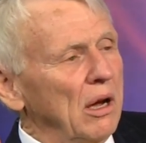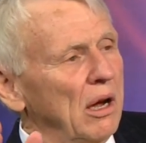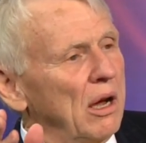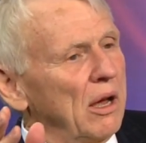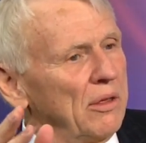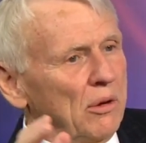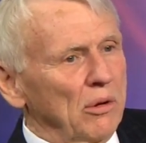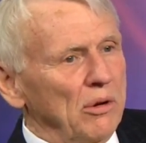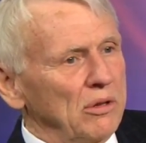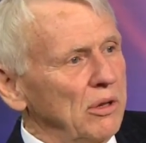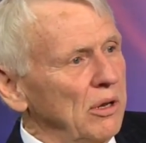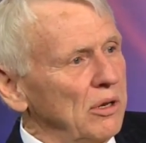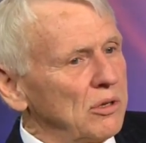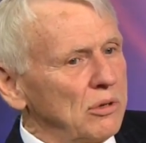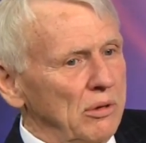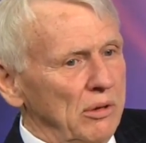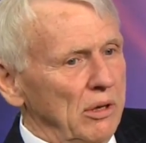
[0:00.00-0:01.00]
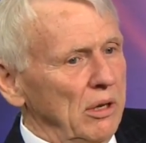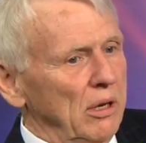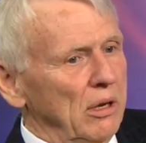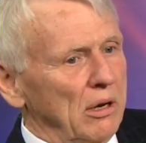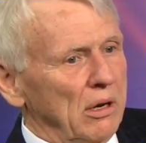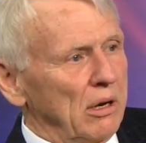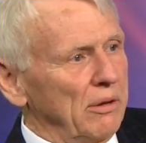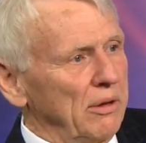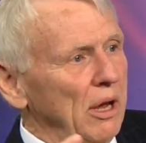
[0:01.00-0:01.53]

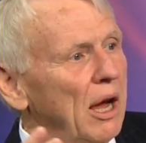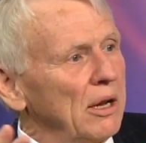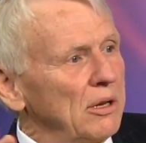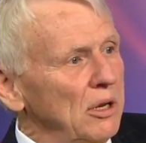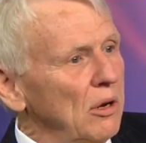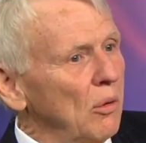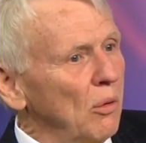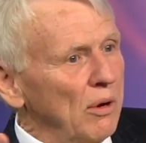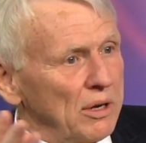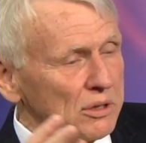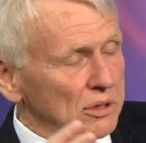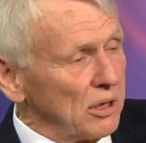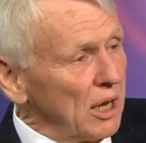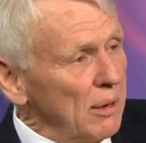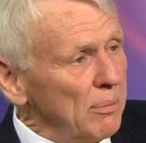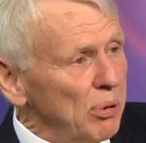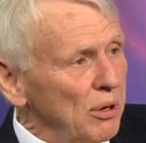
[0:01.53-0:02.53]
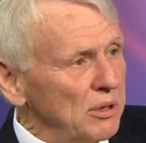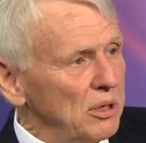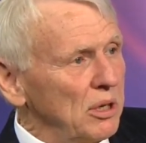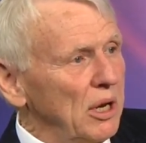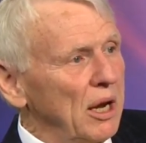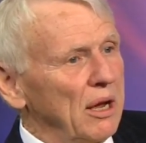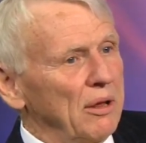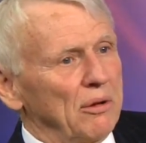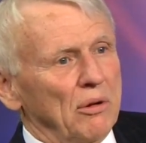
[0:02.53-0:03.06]
the idea was they put
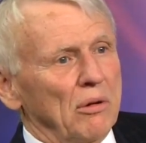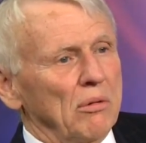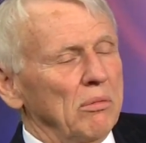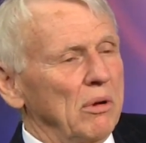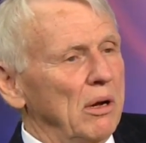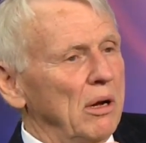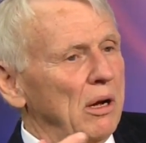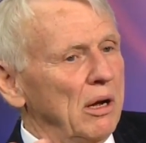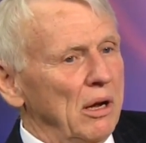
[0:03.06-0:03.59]
together